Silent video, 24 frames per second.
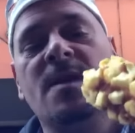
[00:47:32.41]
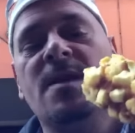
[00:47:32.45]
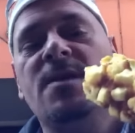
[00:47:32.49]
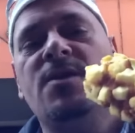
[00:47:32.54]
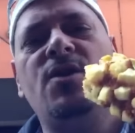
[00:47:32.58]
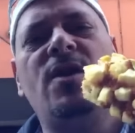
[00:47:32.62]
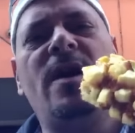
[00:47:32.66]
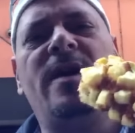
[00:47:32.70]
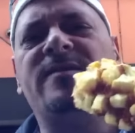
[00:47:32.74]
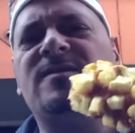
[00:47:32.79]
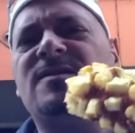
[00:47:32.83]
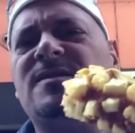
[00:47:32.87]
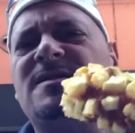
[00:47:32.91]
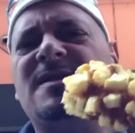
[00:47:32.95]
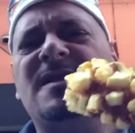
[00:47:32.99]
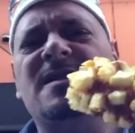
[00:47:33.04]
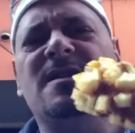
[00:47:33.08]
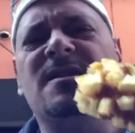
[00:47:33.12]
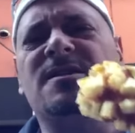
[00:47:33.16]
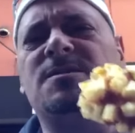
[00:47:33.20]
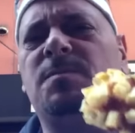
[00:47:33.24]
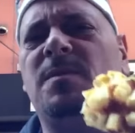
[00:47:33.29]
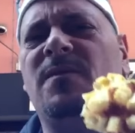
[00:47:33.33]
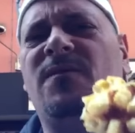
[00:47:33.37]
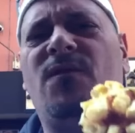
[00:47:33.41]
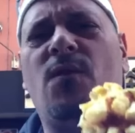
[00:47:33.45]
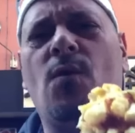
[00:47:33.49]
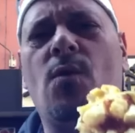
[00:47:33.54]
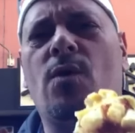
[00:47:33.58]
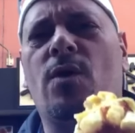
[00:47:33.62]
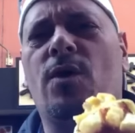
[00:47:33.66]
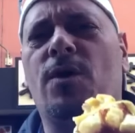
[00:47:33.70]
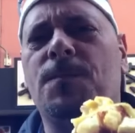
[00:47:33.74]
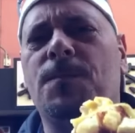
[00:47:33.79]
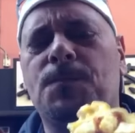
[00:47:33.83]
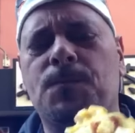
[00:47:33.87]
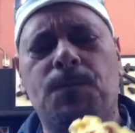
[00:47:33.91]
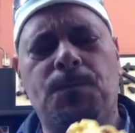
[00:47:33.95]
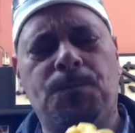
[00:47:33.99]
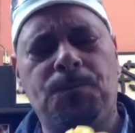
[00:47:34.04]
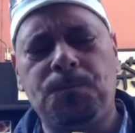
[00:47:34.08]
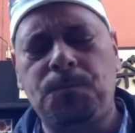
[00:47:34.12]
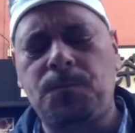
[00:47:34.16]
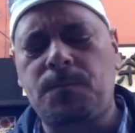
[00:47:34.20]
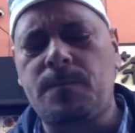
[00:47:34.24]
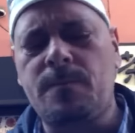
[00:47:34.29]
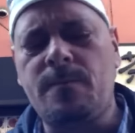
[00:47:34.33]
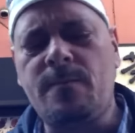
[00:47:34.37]
You guys have seen this before,
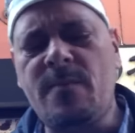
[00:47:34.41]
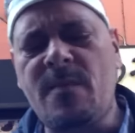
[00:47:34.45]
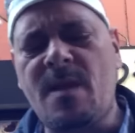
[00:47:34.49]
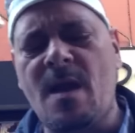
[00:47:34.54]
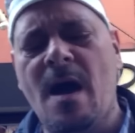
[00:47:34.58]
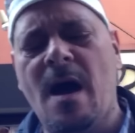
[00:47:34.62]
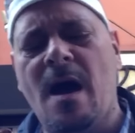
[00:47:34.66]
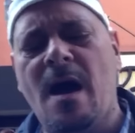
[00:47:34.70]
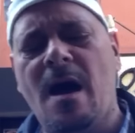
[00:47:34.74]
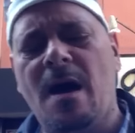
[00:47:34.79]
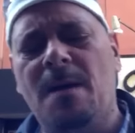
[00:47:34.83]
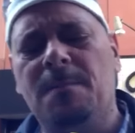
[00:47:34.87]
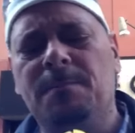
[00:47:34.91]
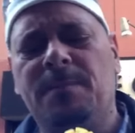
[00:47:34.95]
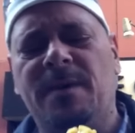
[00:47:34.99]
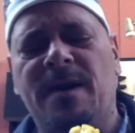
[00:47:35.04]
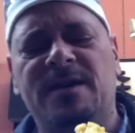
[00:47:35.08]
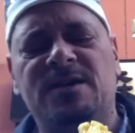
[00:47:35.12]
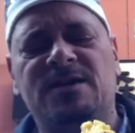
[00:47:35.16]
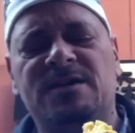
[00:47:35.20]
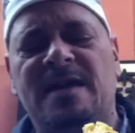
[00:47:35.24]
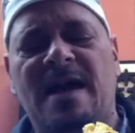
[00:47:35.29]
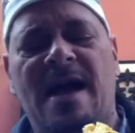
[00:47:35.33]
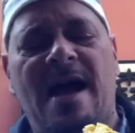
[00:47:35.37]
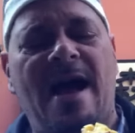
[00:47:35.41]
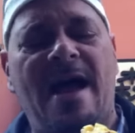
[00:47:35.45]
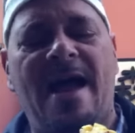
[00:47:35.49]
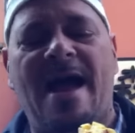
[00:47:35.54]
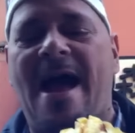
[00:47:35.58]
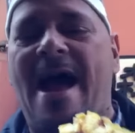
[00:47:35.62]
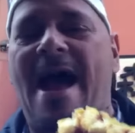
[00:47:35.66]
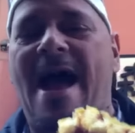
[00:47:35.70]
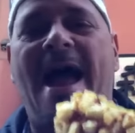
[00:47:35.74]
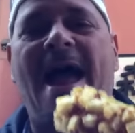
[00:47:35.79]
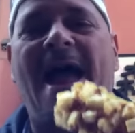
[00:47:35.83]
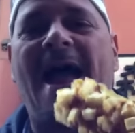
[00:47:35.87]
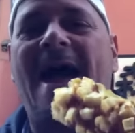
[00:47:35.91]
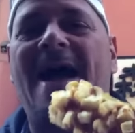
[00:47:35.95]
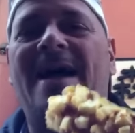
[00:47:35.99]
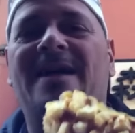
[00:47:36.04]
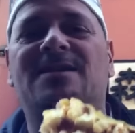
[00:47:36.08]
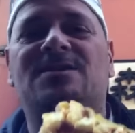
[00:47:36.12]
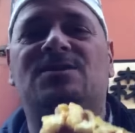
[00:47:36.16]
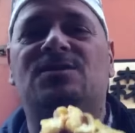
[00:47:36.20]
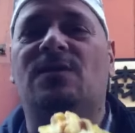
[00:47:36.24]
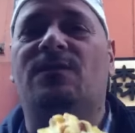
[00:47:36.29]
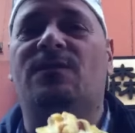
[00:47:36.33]
but I had to,